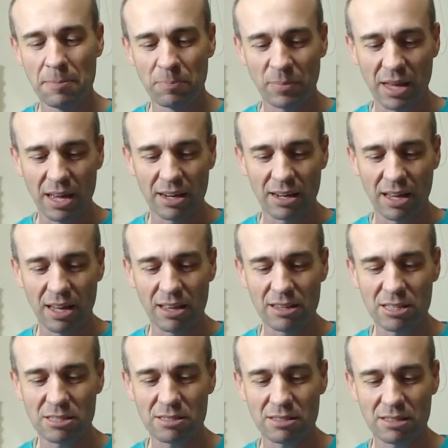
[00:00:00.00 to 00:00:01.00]
And
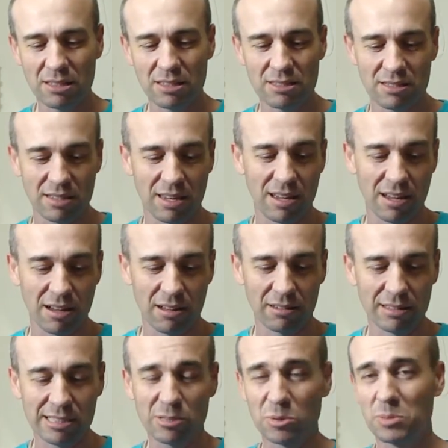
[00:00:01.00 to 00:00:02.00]
this
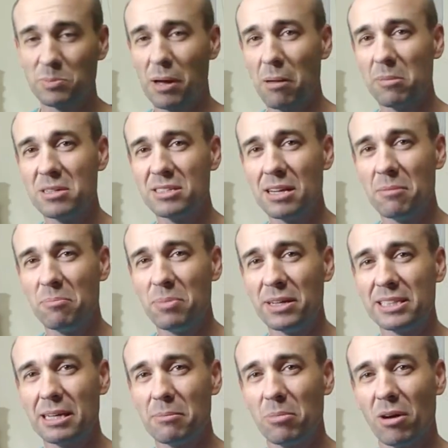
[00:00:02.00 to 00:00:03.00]
list was published and
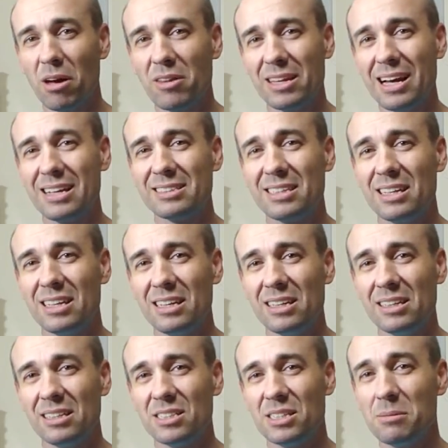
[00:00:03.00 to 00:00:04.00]
picked up by the
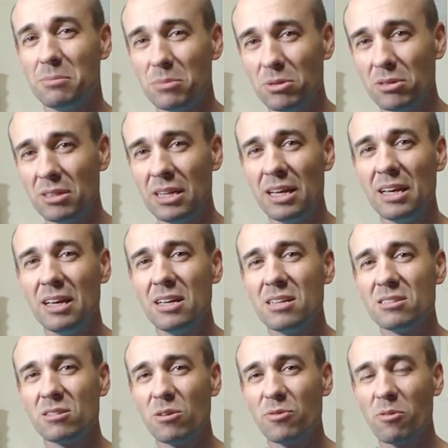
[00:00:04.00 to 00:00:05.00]
Asahi Shimbun.
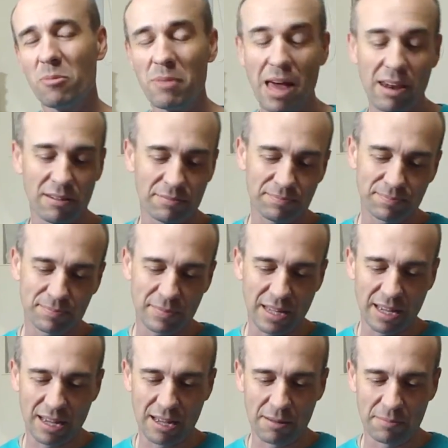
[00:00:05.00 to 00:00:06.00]
So from that
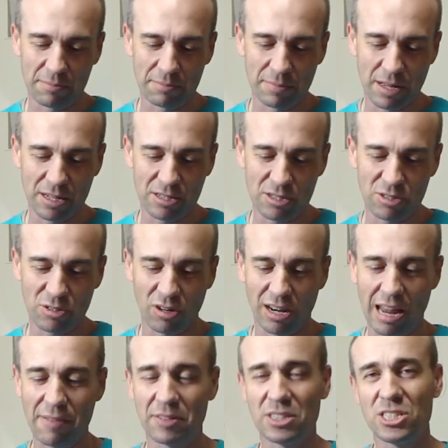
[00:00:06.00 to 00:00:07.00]
I just sort
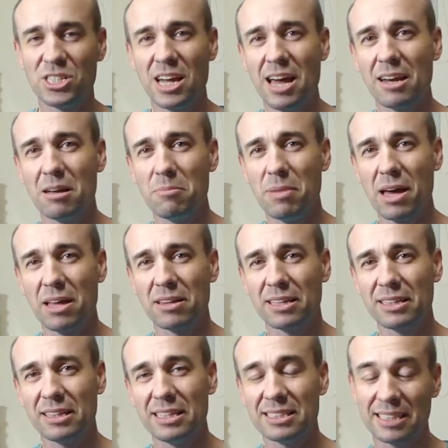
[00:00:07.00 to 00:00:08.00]
of have a chat
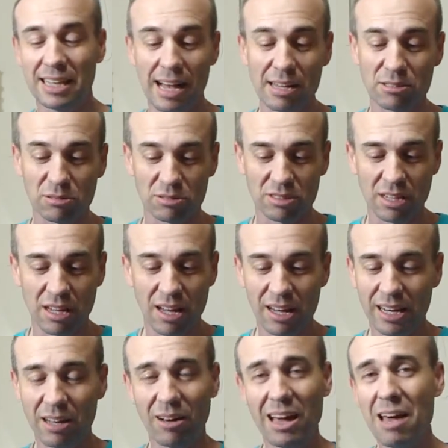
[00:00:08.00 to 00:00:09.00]
about these castles.
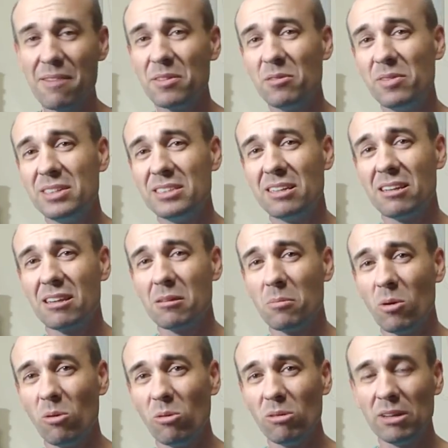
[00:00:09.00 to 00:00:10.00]
Now I haven't visited
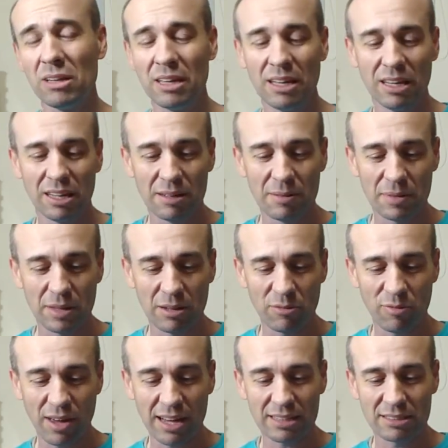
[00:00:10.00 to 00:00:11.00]
them all. In
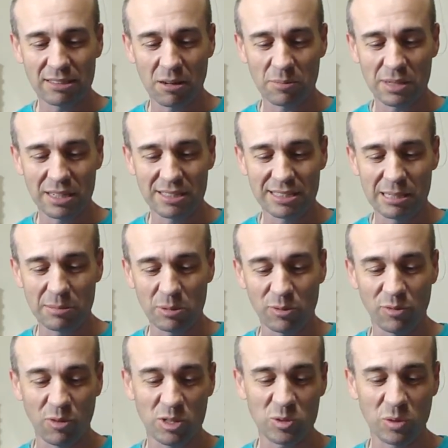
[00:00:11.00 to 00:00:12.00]
fact, I'm going to skip the
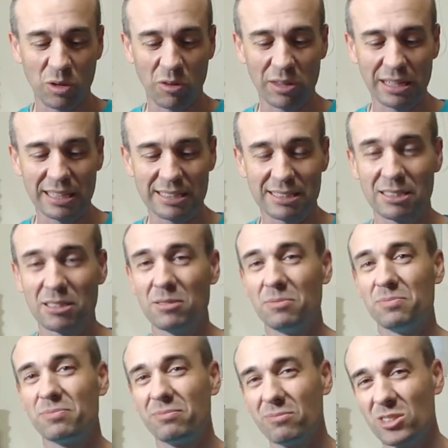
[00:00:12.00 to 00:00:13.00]
first one on the list.
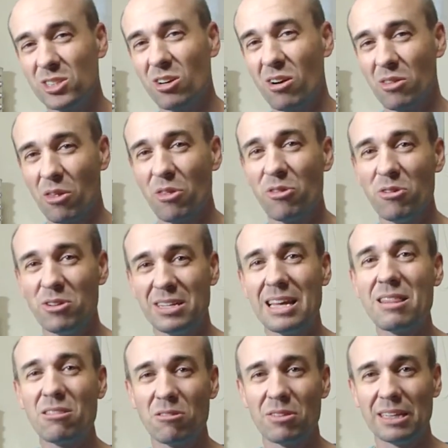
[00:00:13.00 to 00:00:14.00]
Sorry, the
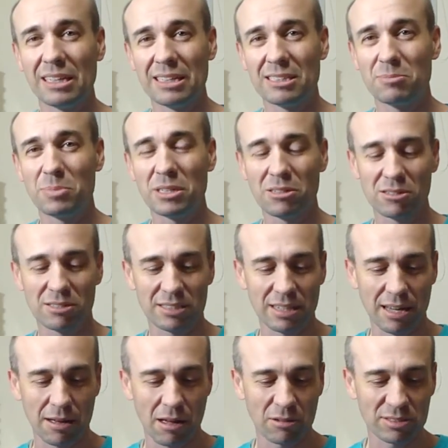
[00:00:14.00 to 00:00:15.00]
13th on the list, because
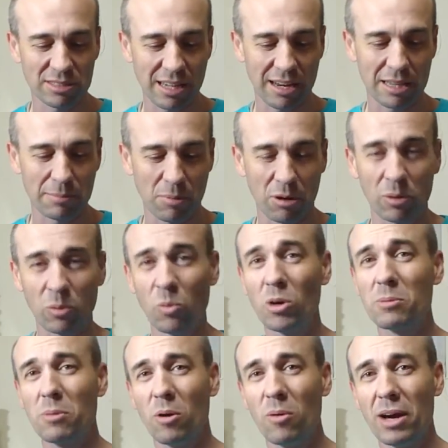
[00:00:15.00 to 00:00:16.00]
I'll start at the bottom,
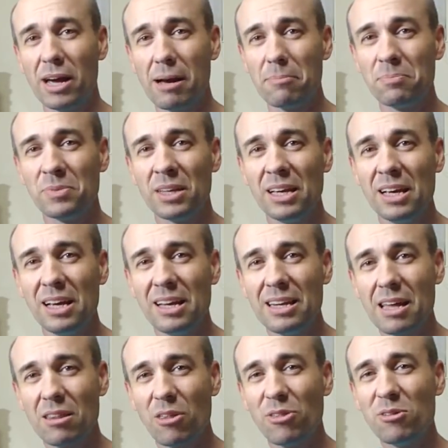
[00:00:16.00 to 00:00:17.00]
work my way up.
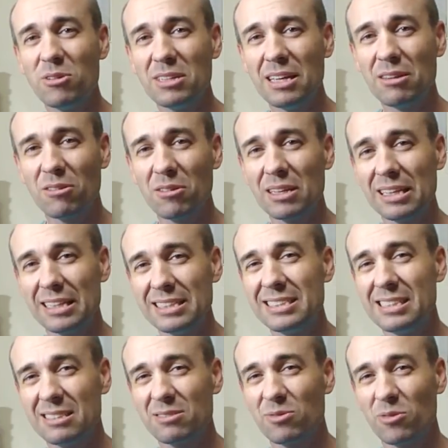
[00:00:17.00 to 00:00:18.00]
Now the 13th on the list
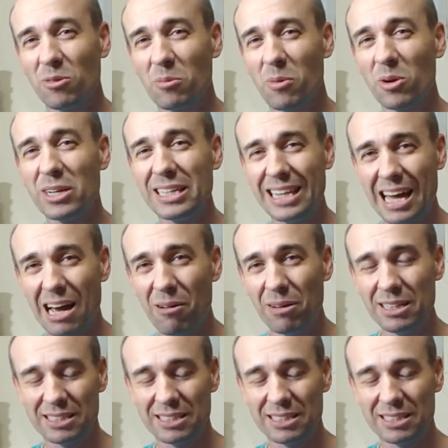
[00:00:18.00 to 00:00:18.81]
is from Okinawa.